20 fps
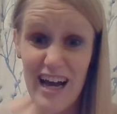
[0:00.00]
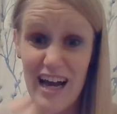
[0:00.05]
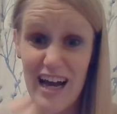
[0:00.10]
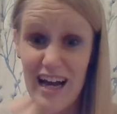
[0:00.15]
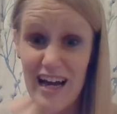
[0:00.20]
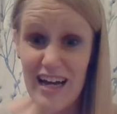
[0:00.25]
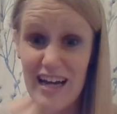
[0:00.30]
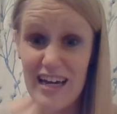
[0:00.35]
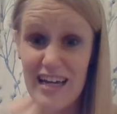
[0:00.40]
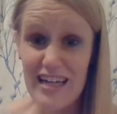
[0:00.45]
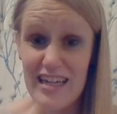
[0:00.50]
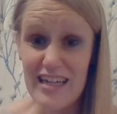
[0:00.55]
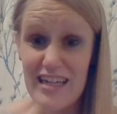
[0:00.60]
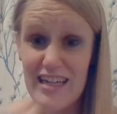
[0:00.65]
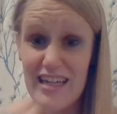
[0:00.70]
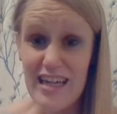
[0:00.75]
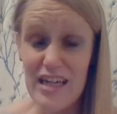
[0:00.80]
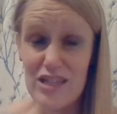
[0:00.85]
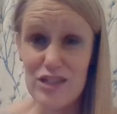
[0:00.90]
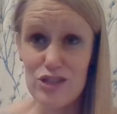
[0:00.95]
I
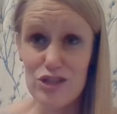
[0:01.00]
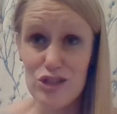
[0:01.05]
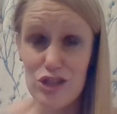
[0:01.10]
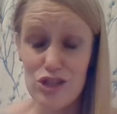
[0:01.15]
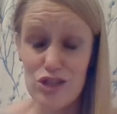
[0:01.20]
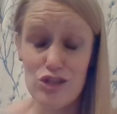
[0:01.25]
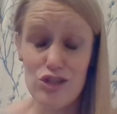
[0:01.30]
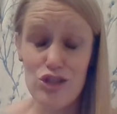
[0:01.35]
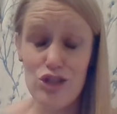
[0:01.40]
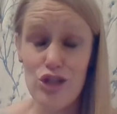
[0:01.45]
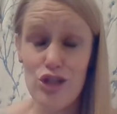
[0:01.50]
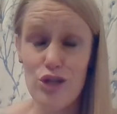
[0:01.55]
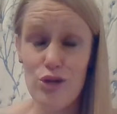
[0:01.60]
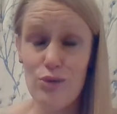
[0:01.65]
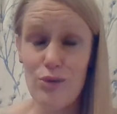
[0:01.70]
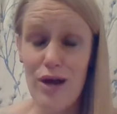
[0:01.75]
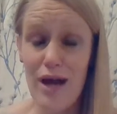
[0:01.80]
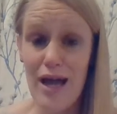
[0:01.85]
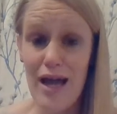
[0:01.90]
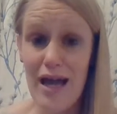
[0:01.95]
just
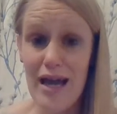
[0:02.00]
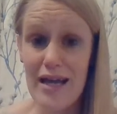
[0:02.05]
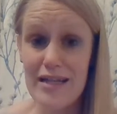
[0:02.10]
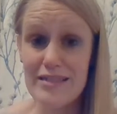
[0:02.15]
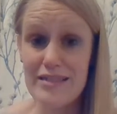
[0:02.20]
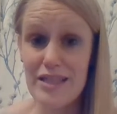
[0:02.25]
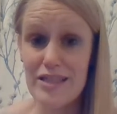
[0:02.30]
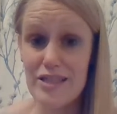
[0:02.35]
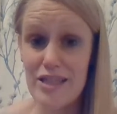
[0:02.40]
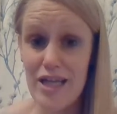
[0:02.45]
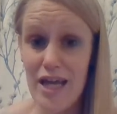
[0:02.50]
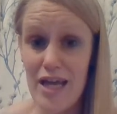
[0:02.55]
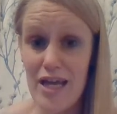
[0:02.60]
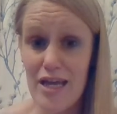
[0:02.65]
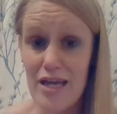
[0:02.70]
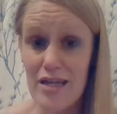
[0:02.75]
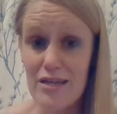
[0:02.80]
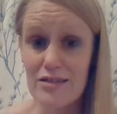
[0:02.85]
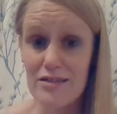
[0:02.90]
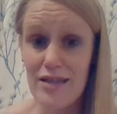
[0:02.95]
knew I had to
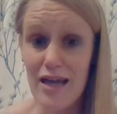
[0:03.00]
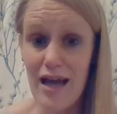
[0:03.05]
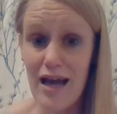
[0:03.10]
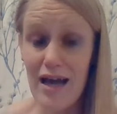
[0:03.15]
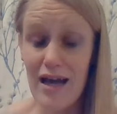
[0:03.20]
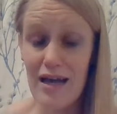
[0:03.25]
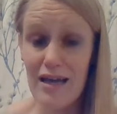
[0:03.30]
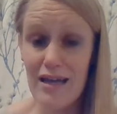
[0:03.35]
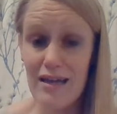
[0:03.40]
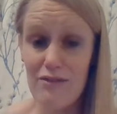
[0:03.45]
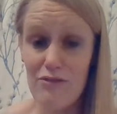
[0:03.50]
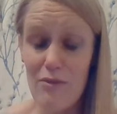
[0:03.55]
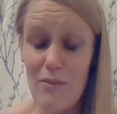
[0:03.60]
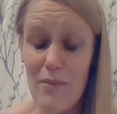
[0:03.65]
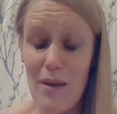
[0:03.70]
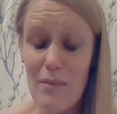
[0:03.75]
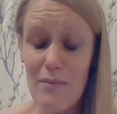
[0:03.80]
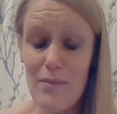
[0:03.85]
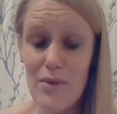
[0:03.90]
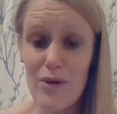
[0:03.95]
change. I
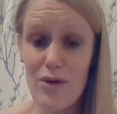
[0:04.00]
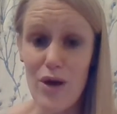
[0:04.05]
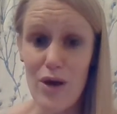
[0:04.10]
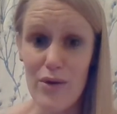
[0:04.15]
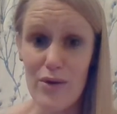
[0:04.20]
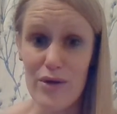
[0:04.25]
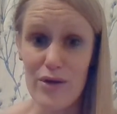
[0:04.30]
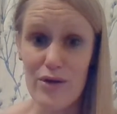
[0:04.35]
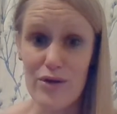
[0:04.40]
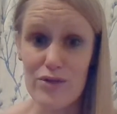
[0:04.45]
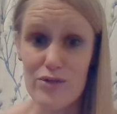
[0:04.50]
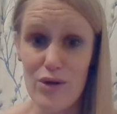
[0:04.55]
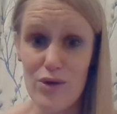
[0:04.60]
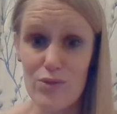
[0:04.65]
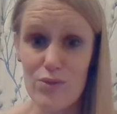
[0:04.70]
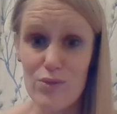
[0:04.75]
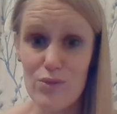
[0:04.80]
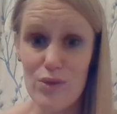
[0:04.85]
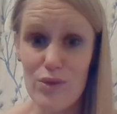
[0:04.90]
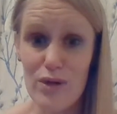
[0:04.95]
remember going on a
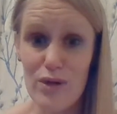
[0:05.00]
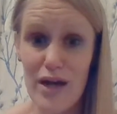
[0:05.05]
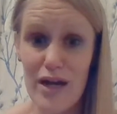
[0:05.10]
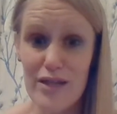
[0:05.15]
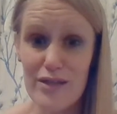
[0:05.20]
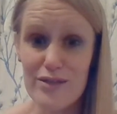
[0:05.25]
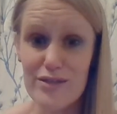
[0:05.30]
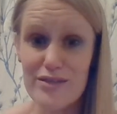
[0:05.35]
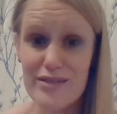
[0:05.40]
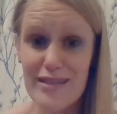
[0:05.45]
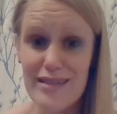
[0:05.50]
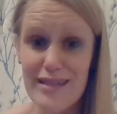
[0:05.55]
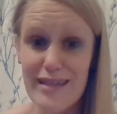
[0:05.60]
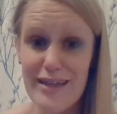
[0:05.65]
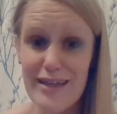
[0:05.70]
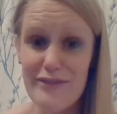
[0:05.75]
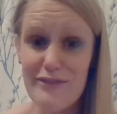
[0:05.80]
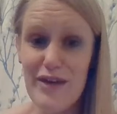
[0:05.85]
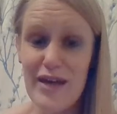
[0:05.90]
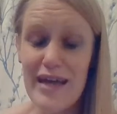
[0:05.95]
dog walk. I used to
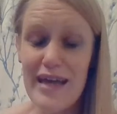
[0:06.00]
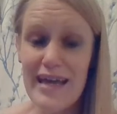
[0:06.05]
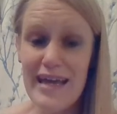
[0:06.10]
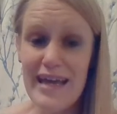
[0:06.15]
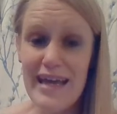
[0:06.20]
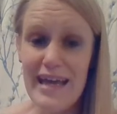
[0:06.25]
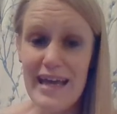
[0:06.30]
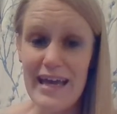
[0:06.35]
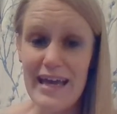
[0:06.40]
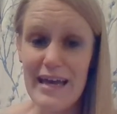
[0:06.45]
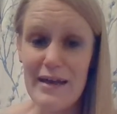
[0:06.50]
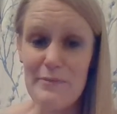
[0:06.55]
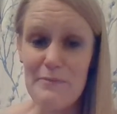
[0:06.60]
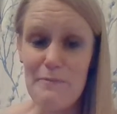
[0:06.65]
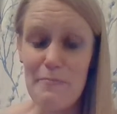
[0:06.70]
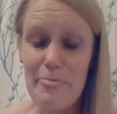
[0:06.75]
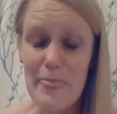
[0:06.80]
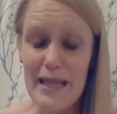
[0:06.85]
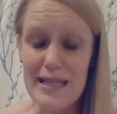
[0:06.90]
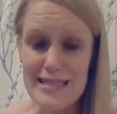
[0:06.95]
live
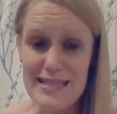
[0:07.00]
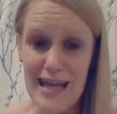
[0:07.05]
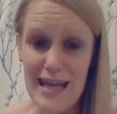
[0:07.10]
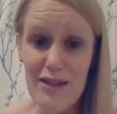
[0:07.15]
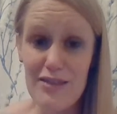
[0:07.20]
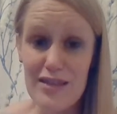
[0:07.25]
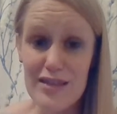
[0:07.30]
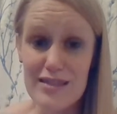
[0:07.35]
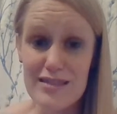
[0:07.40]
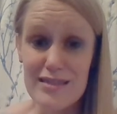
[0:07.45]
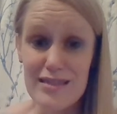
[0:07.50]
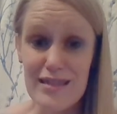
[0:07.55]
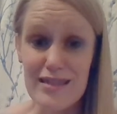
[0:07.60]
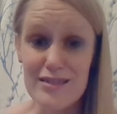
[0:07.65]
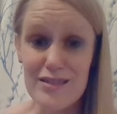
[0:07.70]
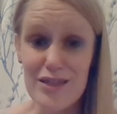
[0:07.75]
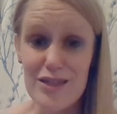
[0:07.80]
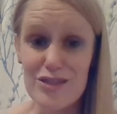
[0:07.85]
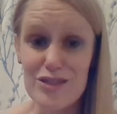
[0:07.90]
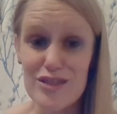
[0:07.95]
in southeast
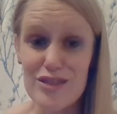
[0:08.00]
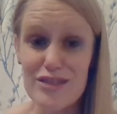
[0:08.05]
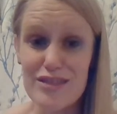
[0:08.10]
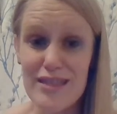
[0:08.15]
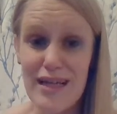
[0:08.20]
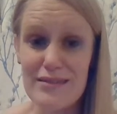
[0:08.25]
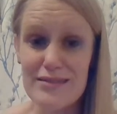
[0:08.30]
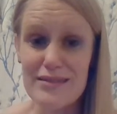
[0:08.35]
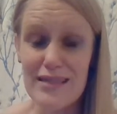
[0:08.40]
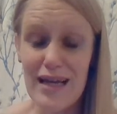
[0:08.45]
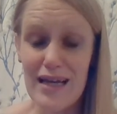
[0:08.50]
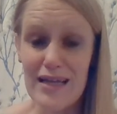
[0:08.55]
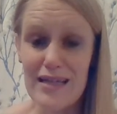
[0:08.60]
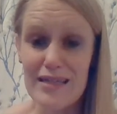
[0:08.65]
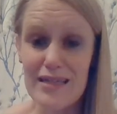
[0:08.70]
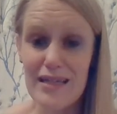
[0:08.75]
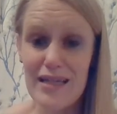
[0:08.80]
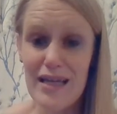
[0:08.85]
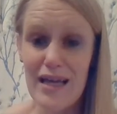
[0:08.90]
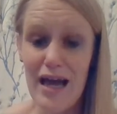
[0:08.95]
London, just outside
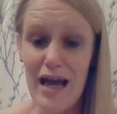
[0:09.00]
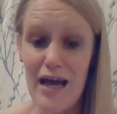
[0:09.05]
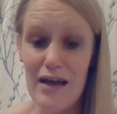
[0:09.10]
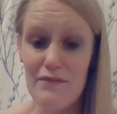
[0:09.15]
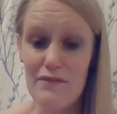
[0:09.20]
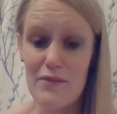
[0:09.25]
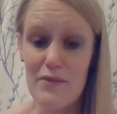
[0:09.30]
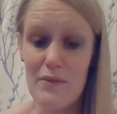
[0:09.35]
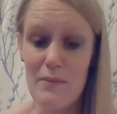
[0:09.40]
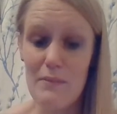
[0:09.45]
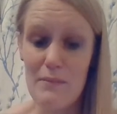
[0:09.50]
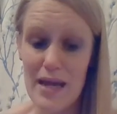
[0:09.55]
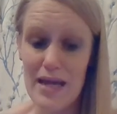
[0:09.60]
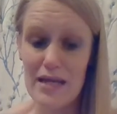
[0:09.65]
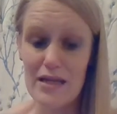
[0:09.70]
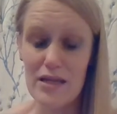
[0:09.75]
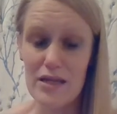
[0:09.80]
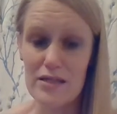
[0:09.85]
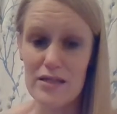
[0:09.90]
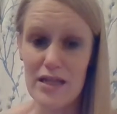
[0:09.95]
of the
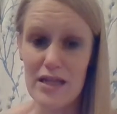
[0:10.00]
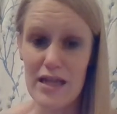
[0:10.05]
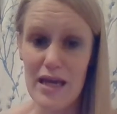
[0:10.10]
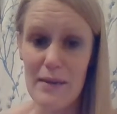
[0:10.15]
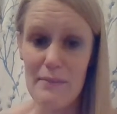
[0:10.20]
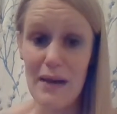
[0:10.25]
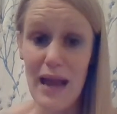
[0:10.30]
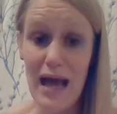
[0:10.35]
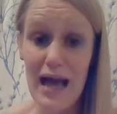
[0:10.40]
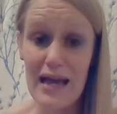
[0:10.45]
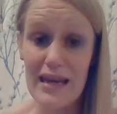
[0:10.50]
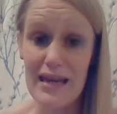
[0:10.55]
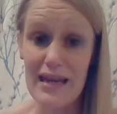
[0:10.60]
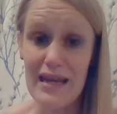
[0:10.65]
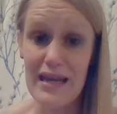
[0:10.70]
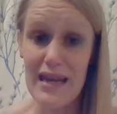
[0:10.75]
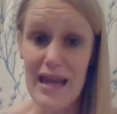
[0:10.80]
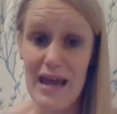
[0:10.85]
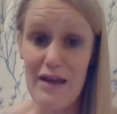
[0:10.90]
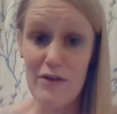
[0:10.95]
main London,
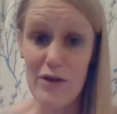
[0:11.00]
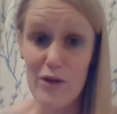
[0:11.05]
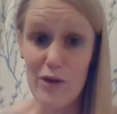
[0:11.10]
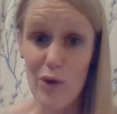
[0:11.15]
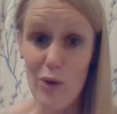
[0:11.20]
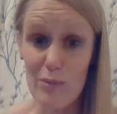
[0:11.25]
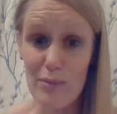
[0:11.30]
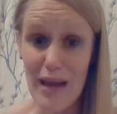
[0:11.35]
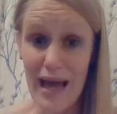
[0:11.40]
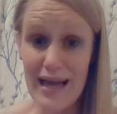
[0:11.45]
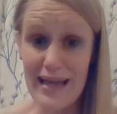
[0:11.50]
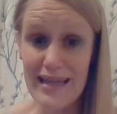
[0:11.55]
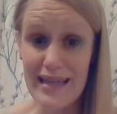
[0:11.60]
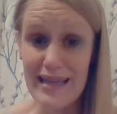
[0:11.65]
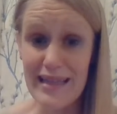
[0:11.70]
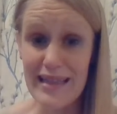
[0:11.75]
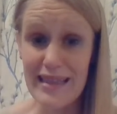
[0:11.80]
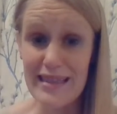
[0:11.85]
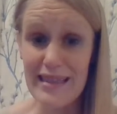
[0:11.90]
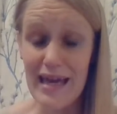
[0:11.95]
an area called
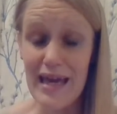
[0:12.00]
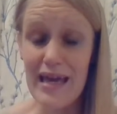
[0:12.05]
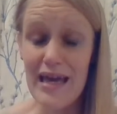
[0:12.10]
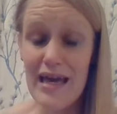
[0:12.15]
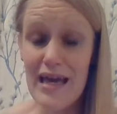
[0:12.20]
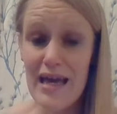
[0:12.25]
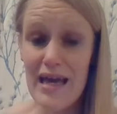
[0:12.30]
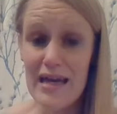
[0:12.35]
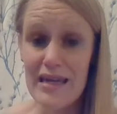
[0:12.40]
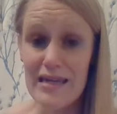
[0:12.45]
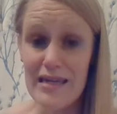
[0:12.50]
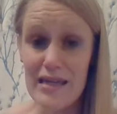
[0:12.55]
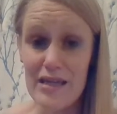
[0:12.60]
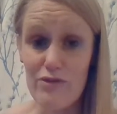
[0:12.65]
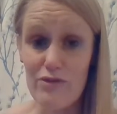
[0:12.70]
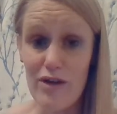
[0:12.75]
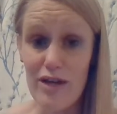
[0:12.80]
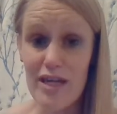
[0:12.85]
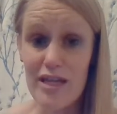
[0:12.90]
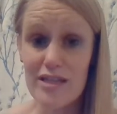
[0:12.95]
Blackheath near
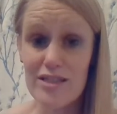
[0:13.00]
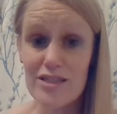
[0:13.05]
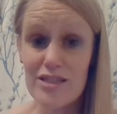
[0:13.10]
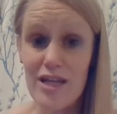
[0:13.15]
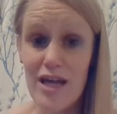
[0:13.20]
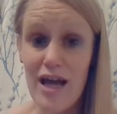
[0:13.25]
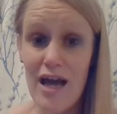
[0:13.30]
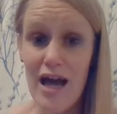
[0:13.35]
Greenwich.